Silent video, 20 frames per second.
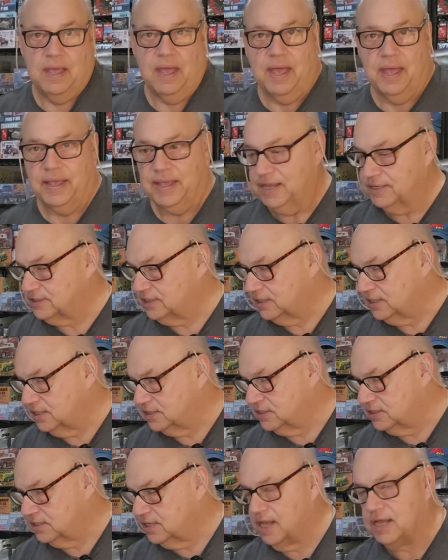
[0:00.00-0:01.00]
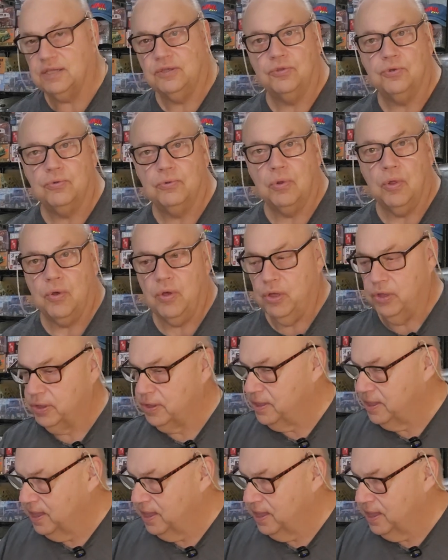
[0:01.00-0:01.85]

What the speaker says: I guess it doesn't take too long.